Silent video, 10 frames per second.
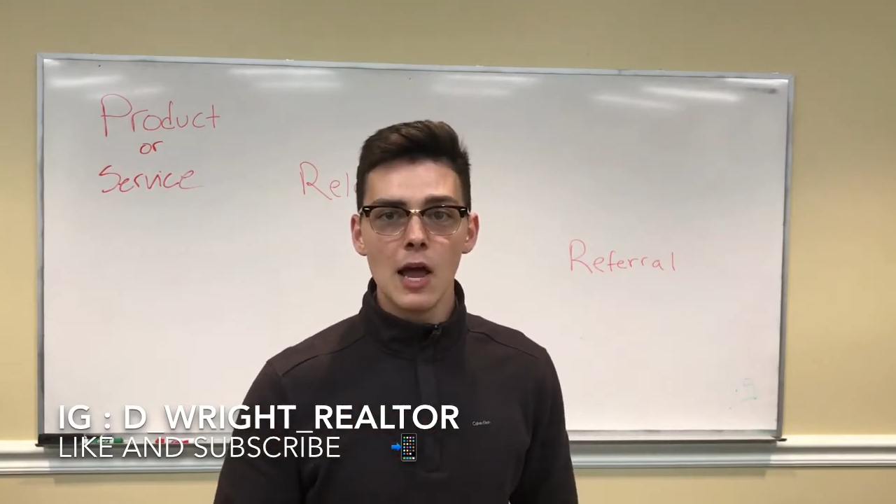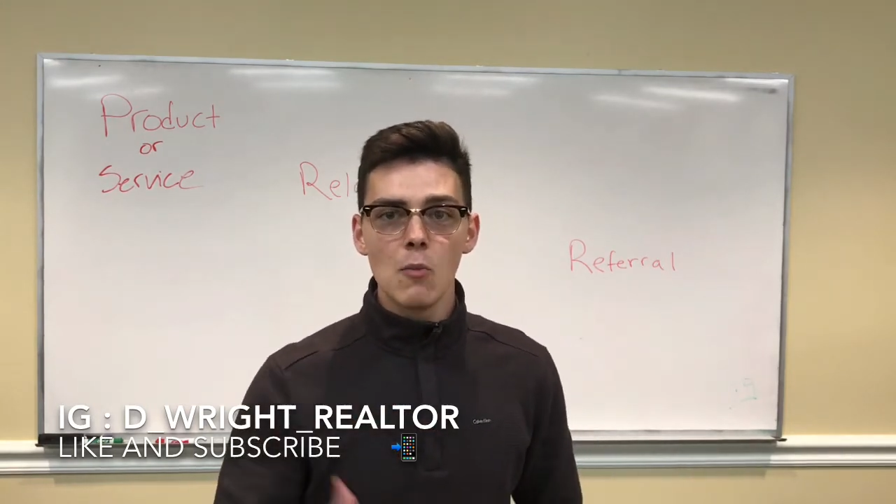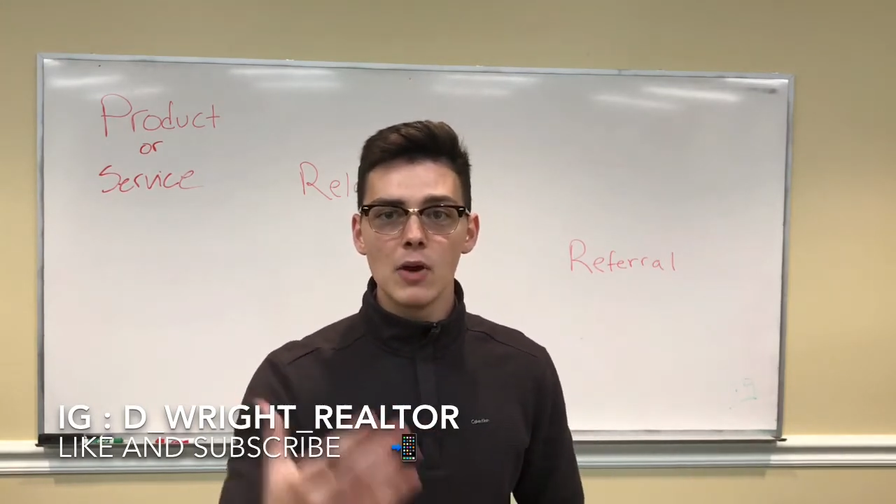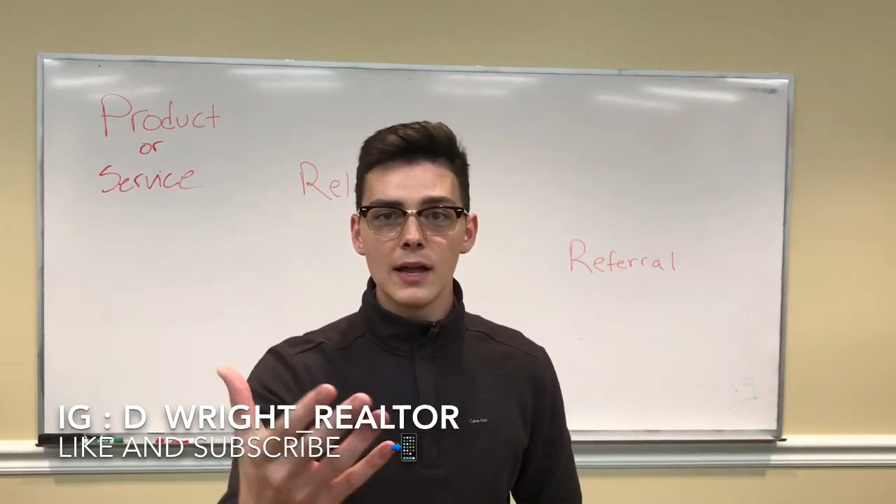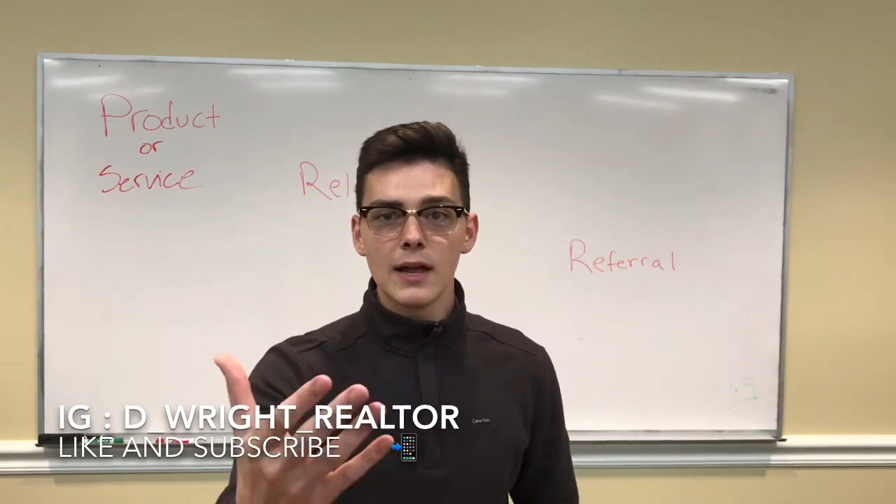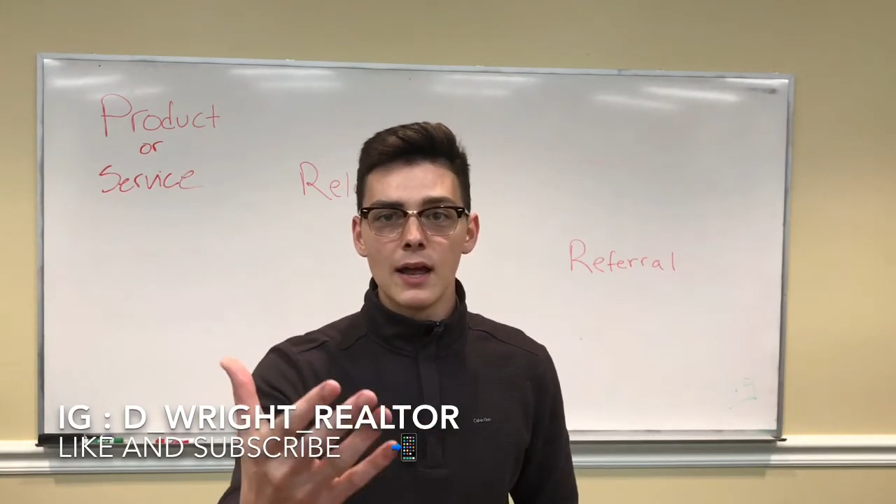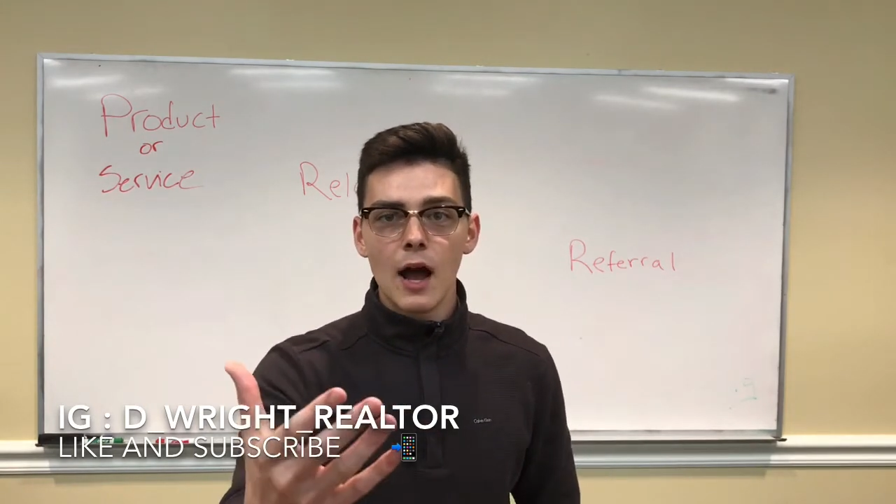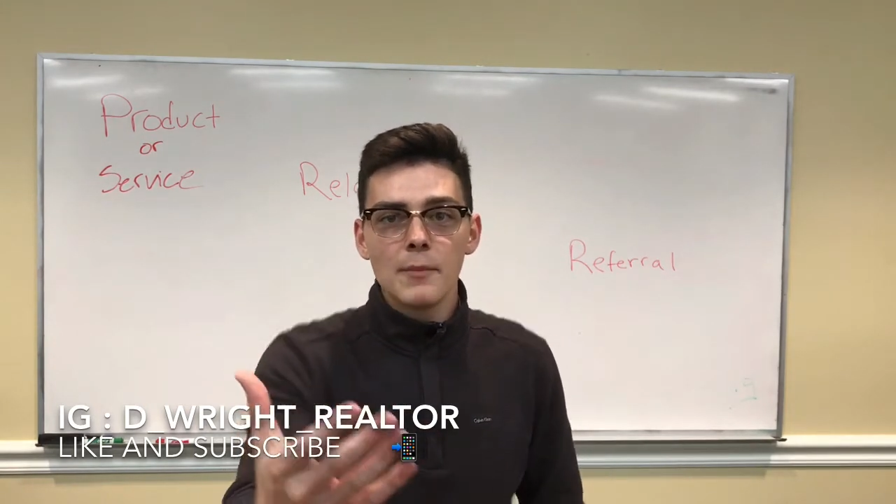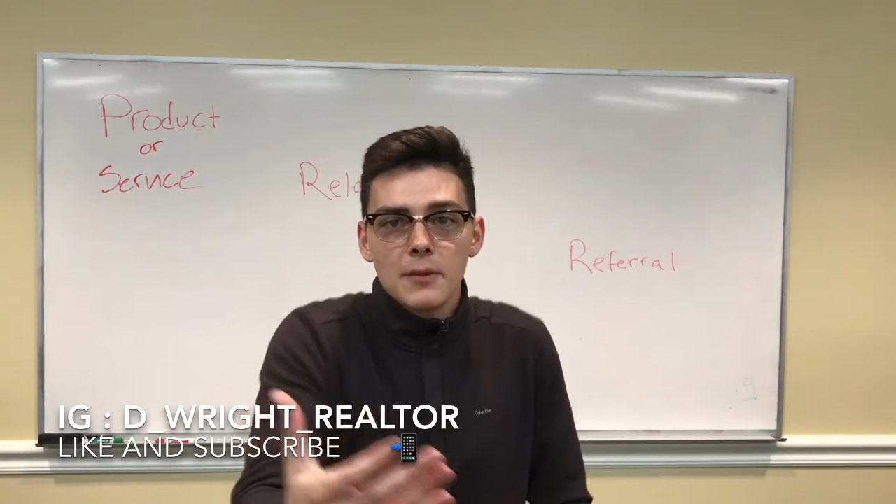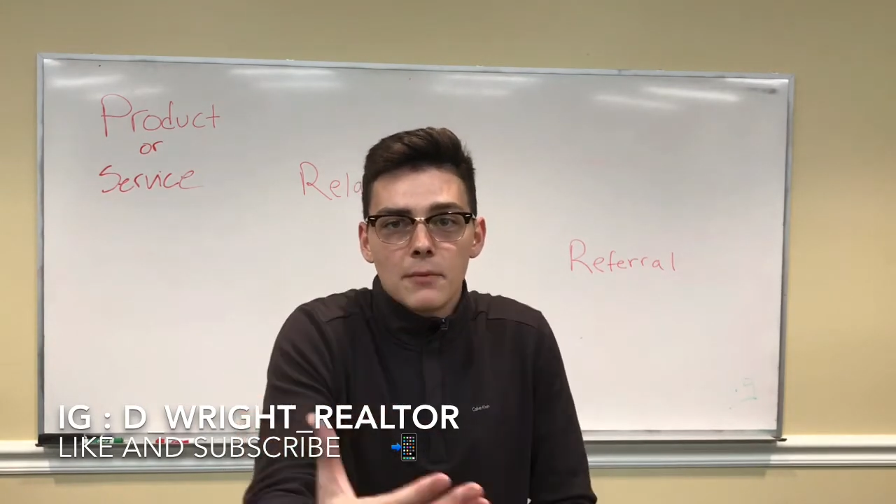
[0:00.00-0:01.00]
but I
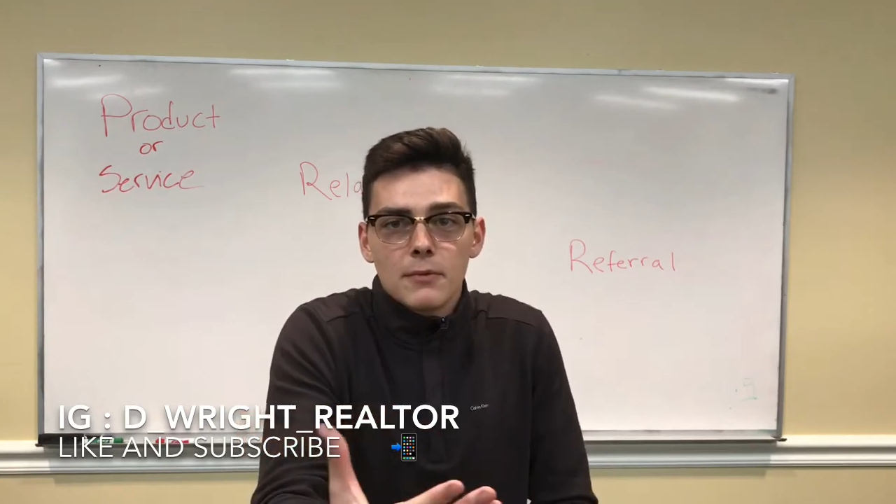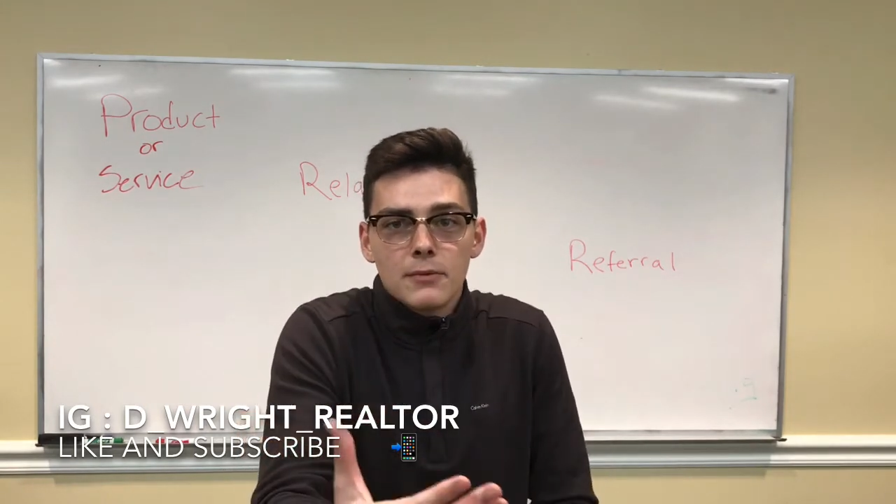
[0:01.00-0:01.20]
mean,